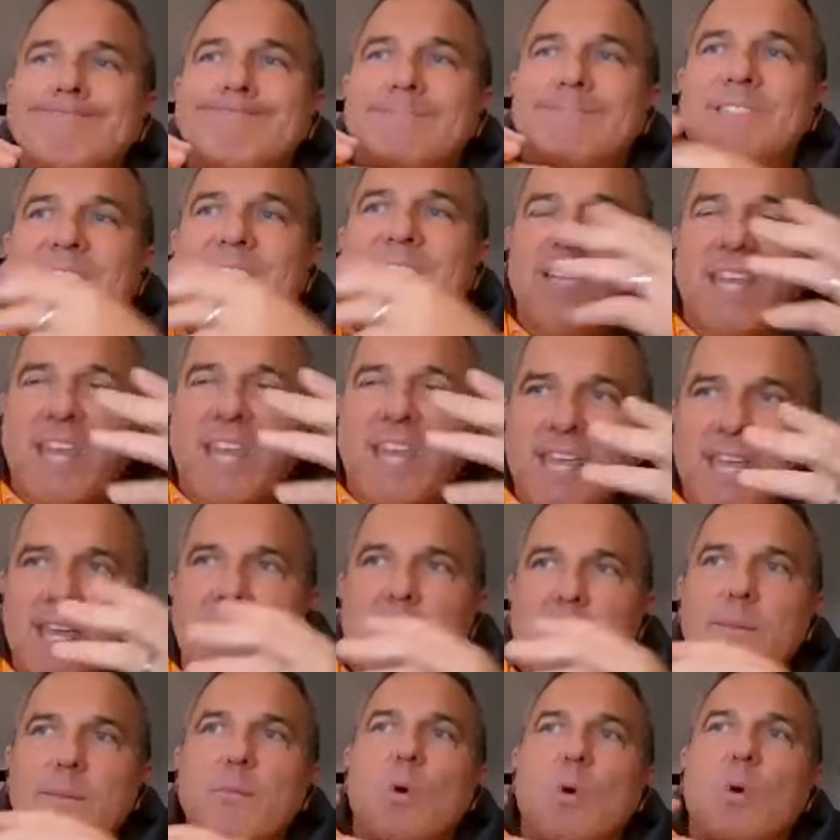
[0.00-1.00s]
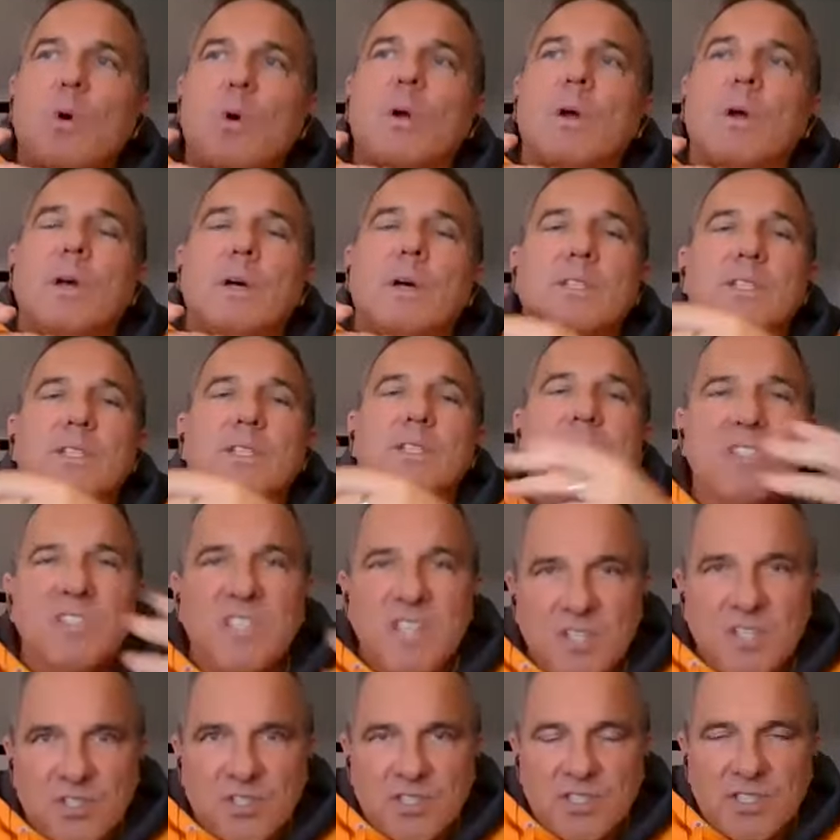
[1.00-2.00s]
scheme or
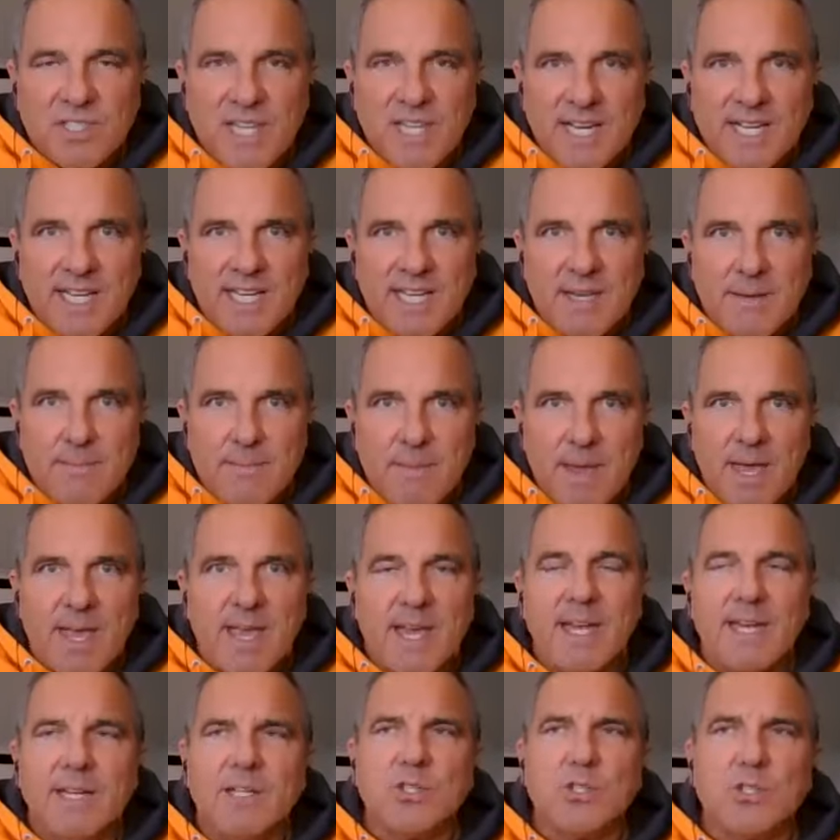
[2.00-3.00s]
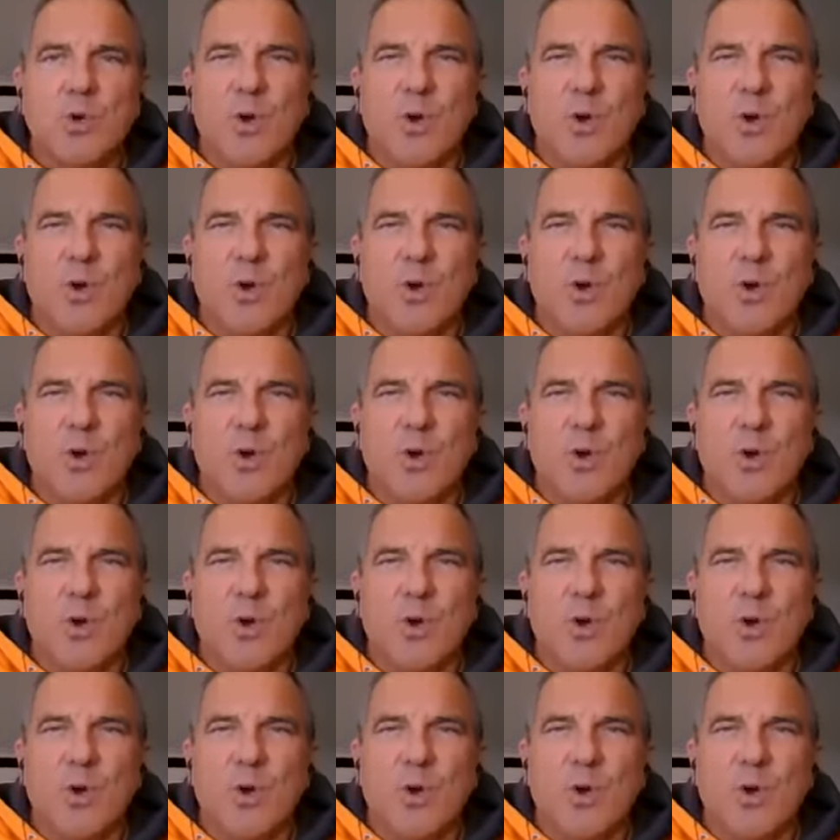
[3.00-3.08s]
decisions that he made,